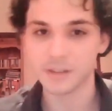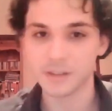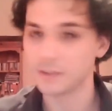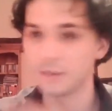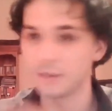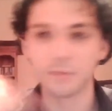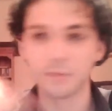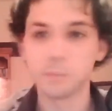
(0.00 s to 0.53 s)

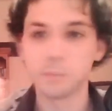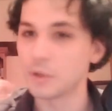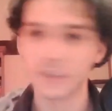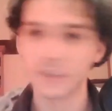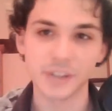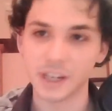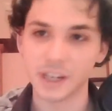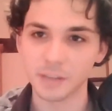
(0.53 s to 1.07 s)
know I've butchered
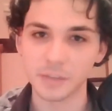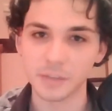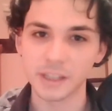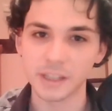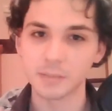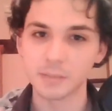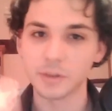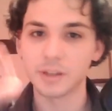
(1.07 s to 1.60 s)
that
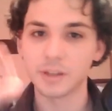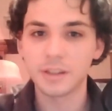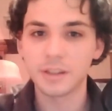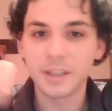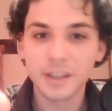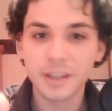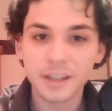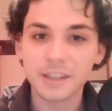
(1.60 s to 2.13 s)
completely, but
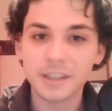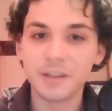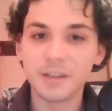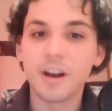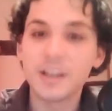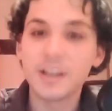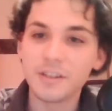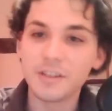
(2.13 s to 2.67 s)
you know
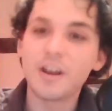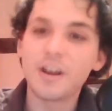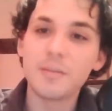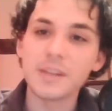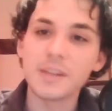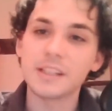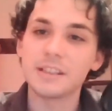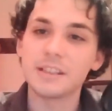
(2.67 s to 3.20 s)
what I
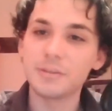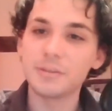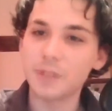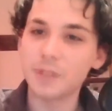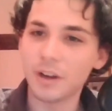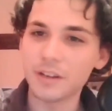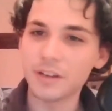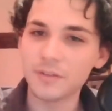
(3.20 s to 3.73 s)
mean. You
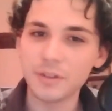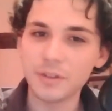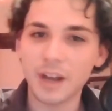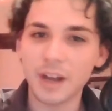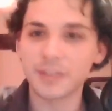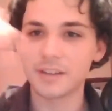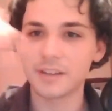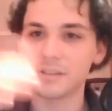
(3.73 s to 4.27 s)

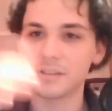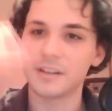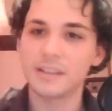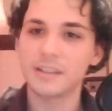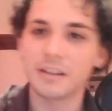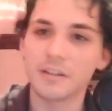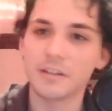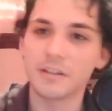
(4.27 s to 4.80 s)
had this
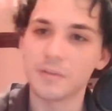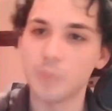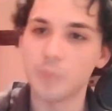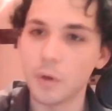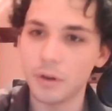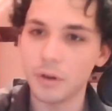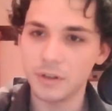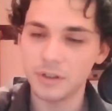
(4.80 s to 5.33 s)
idea of
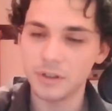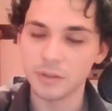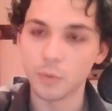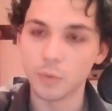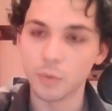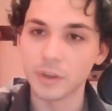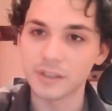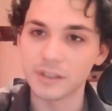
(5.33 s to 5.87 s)
what you
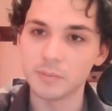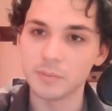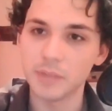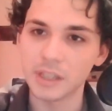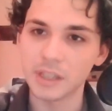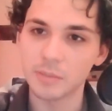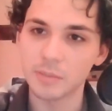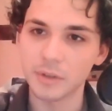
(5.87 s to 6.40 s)
wanted to
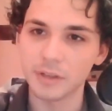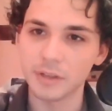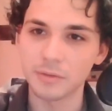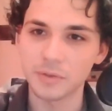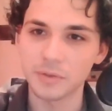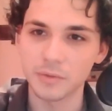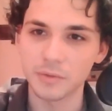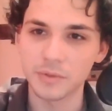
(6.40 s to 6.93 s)
be, but there
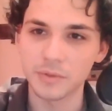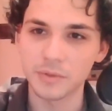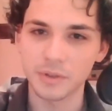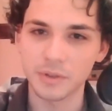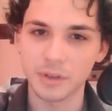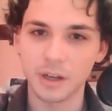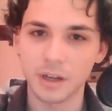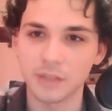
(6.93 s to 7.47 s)
was also
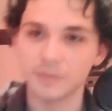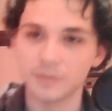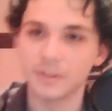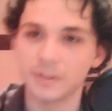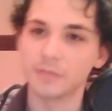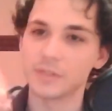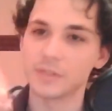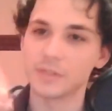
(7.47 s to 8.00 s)
kind of it
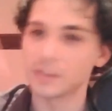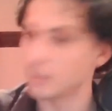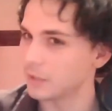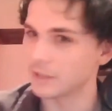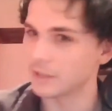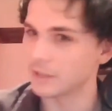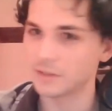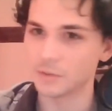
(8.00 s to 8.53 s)
was a
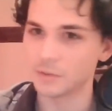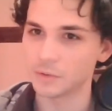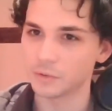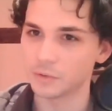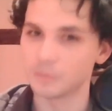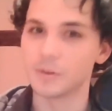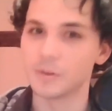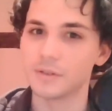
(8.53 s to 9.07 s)
double-edged sword
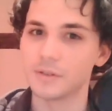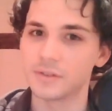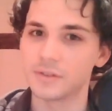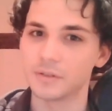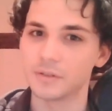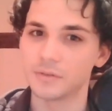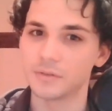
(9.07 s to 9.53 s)
almost of